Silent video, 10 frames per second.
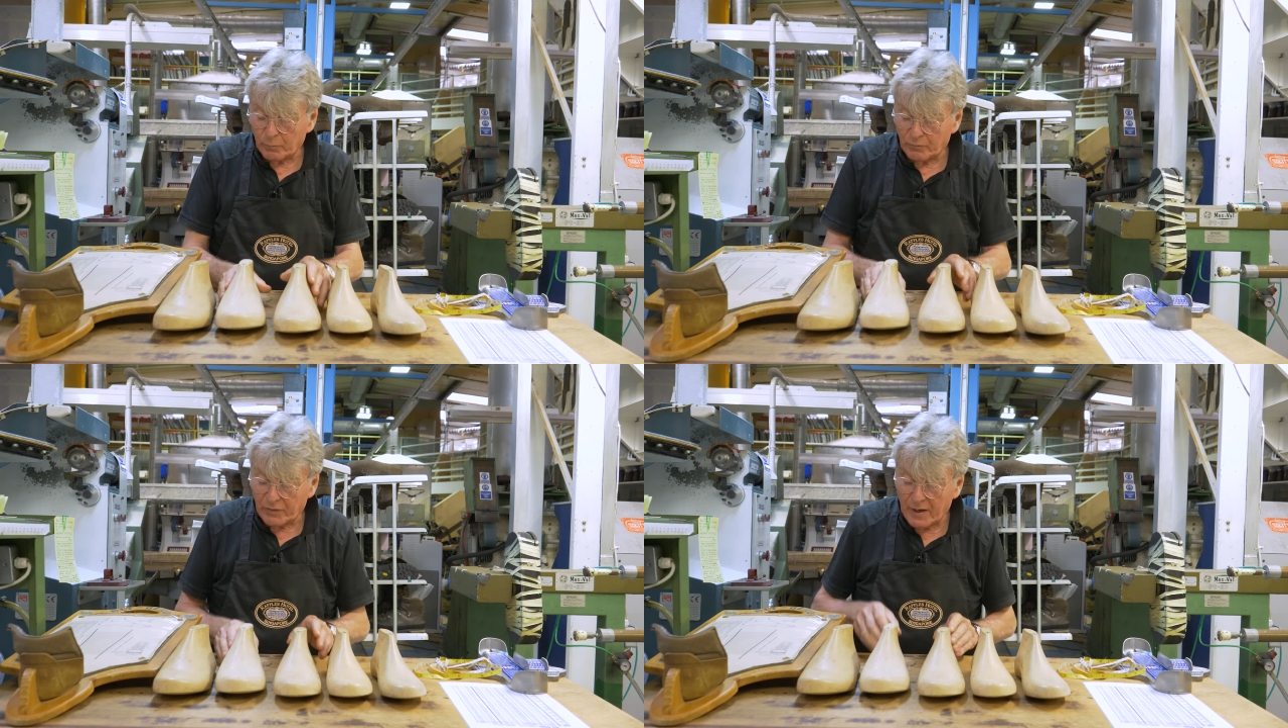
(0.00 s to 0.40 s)

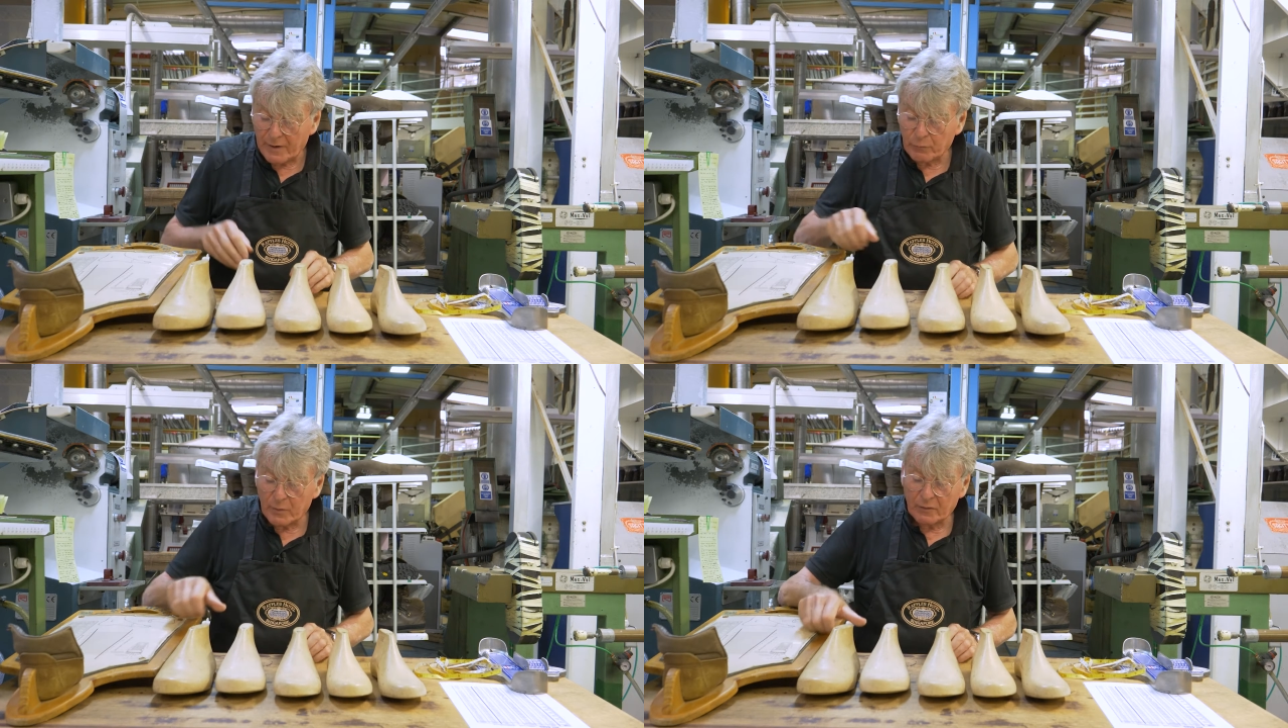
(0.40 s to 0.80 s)

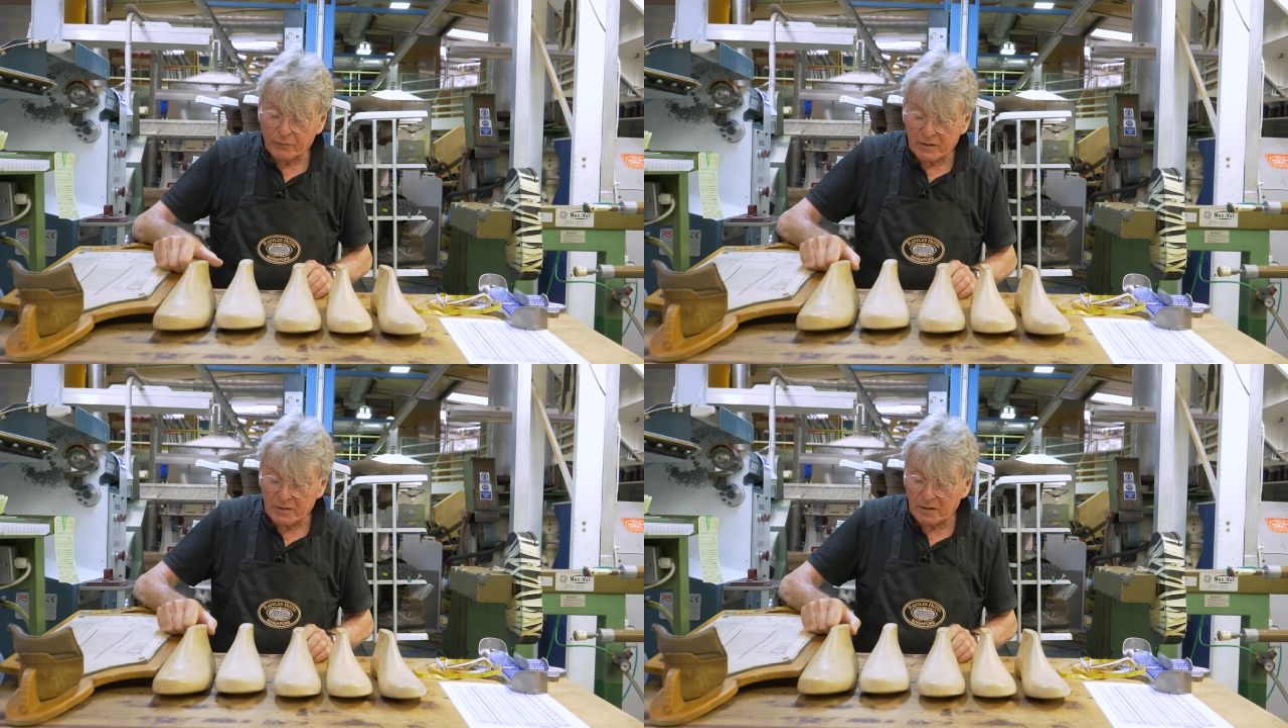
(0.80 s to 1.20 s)
5 width
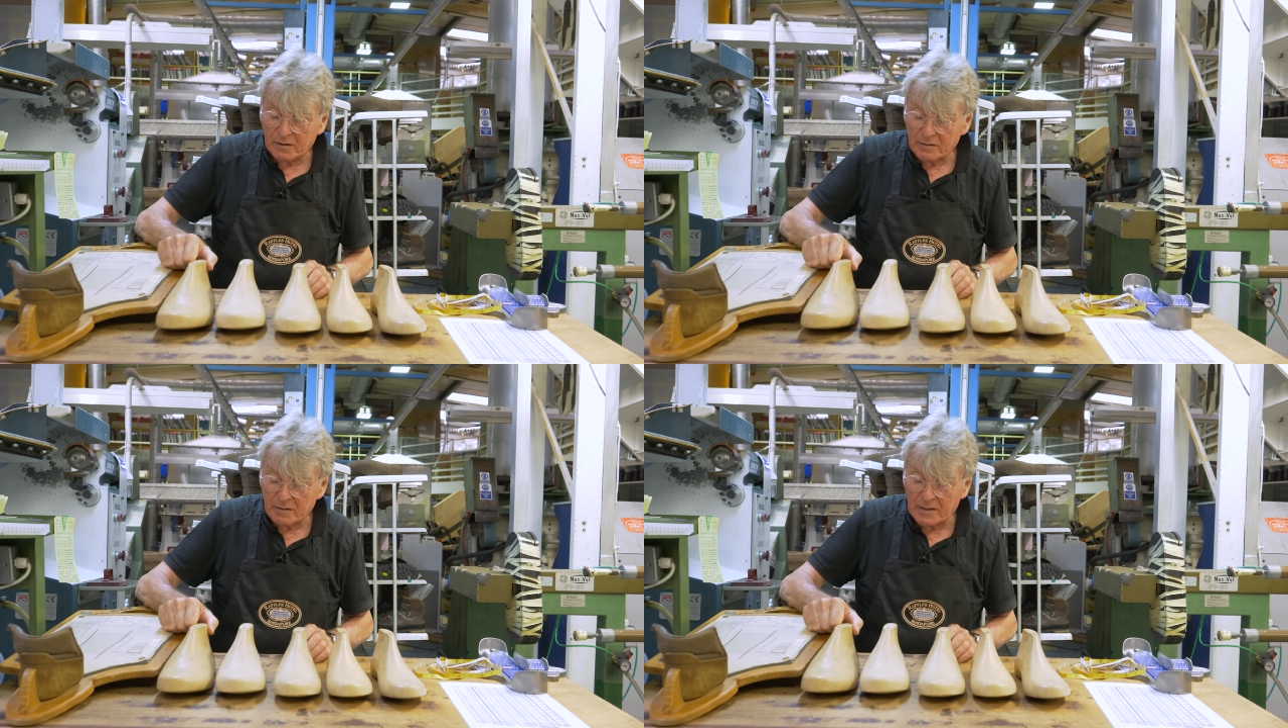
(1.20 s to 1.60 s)

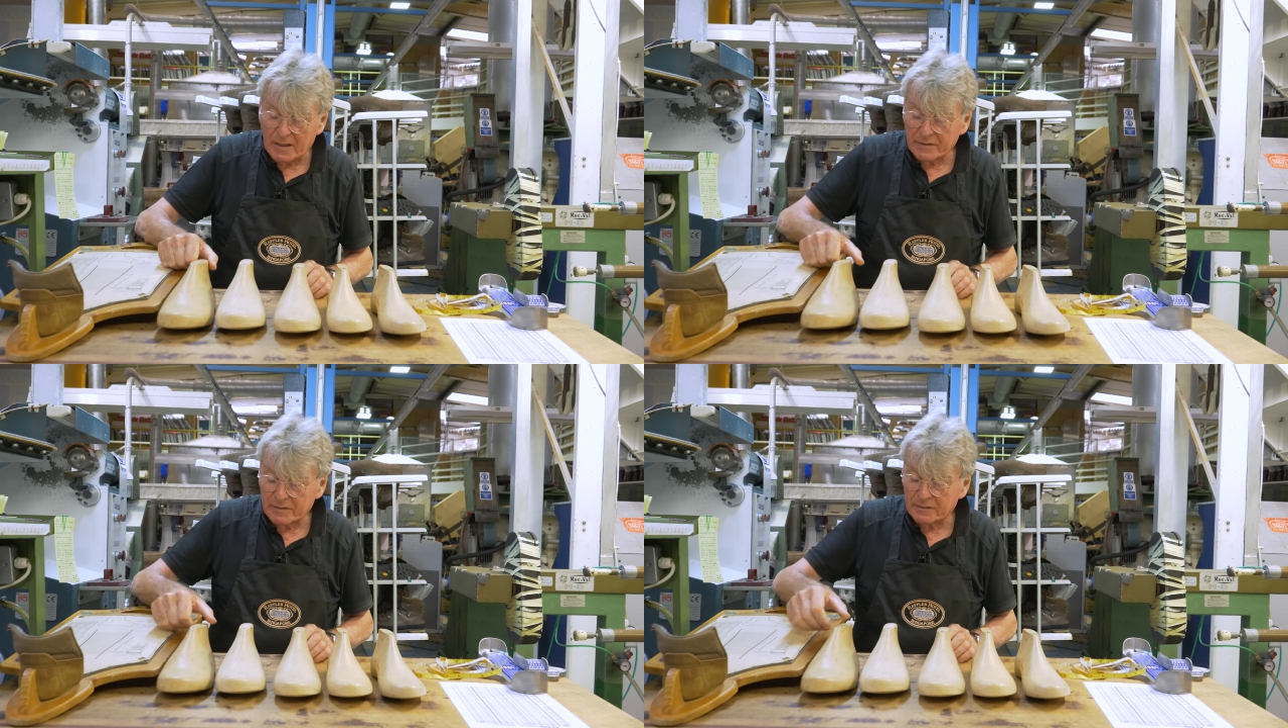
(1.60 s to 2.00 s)
fittings
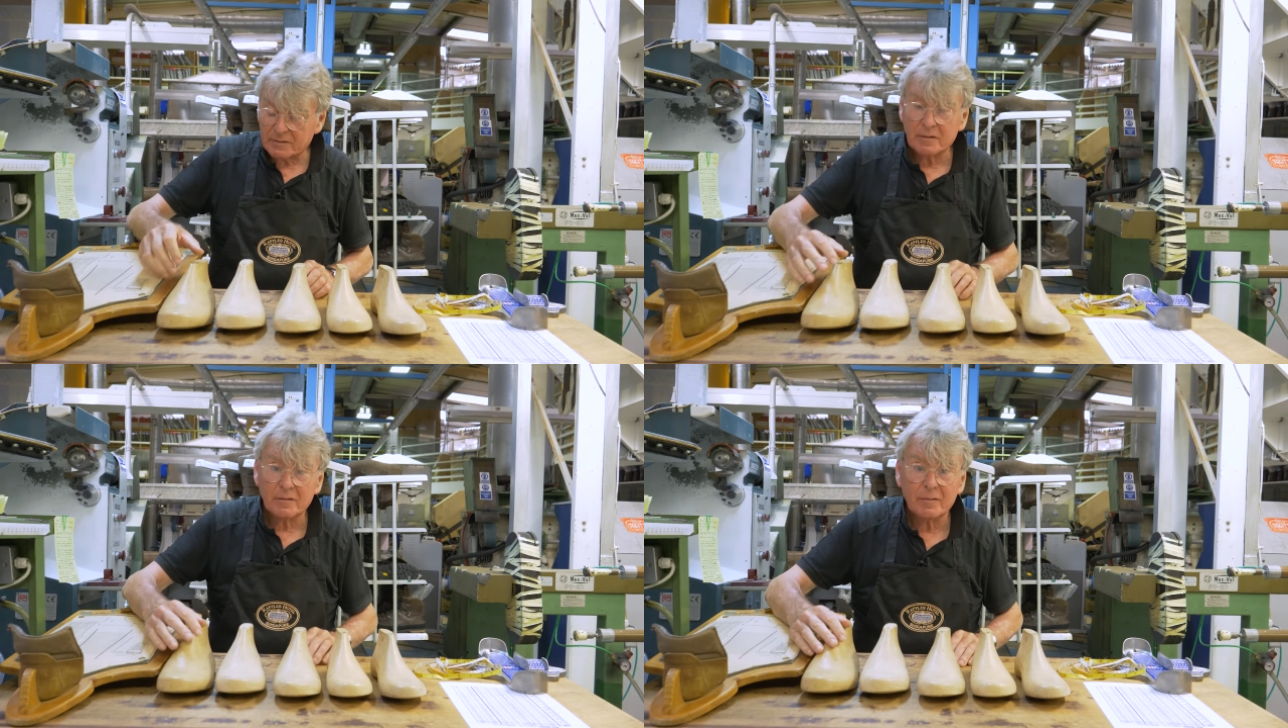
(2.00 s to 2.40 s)

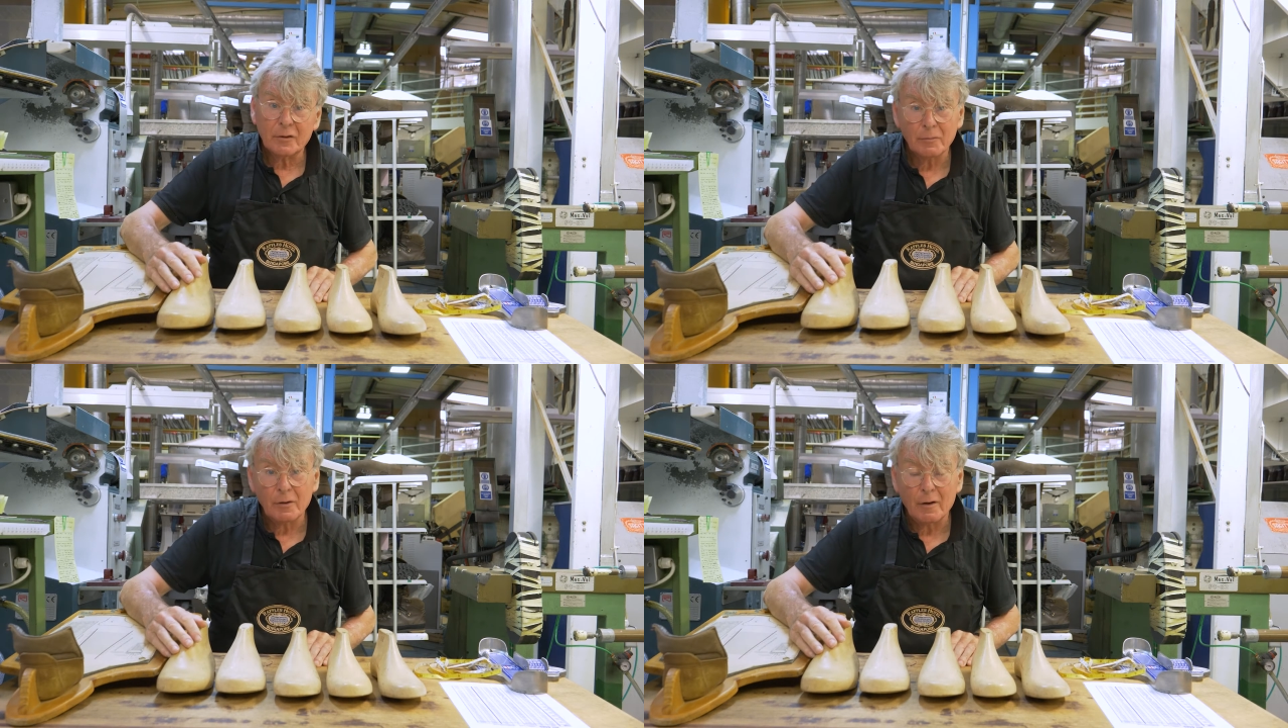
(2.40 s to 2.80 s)
lasts
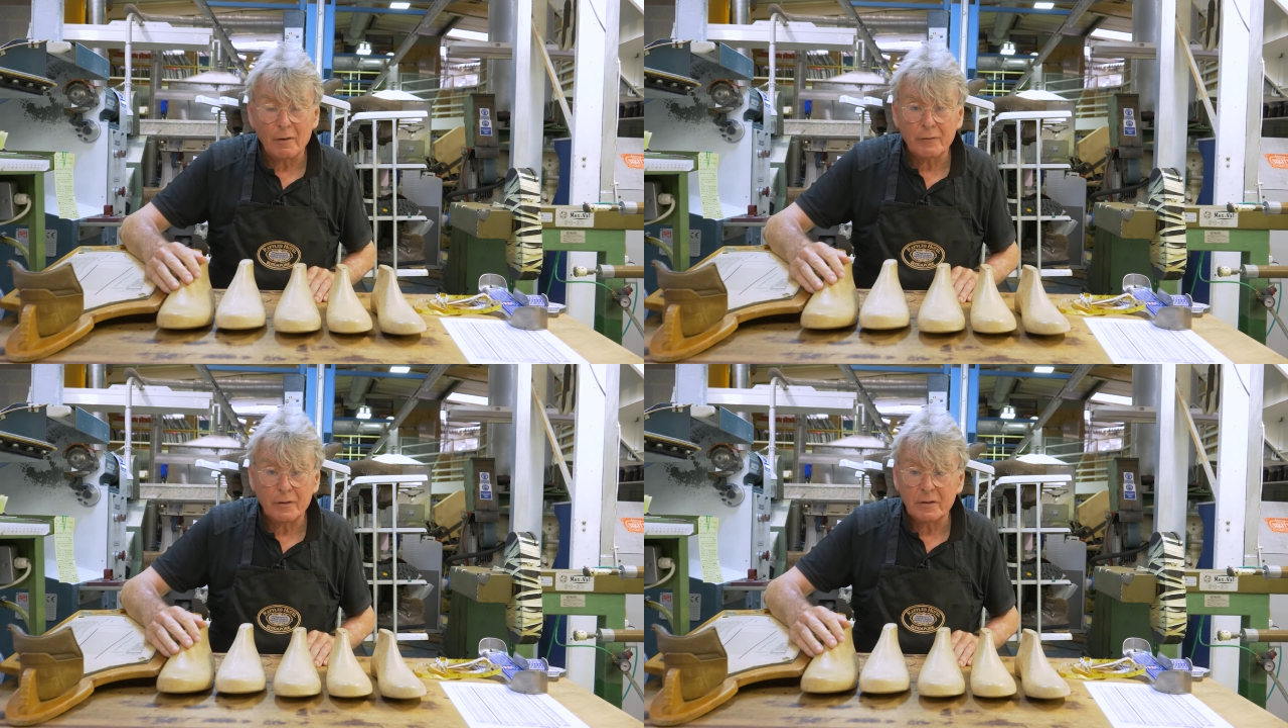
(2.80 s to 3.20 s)
that were
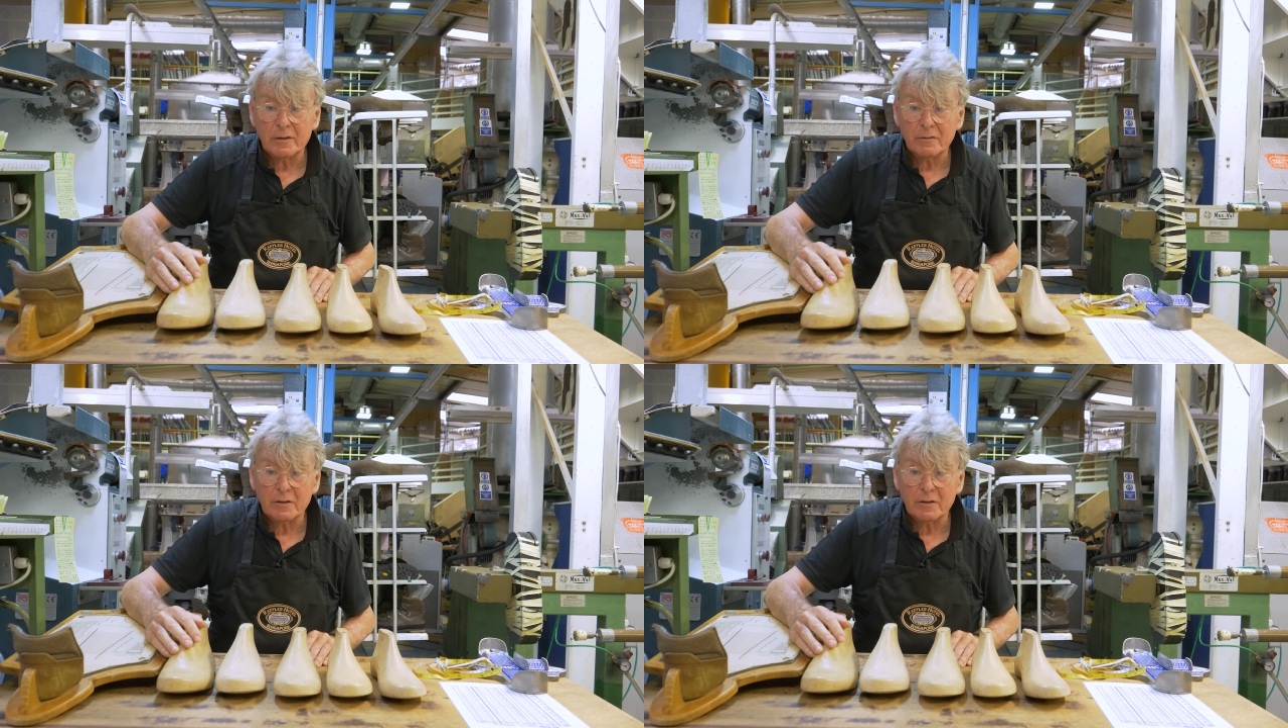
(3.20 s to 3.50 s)
offered,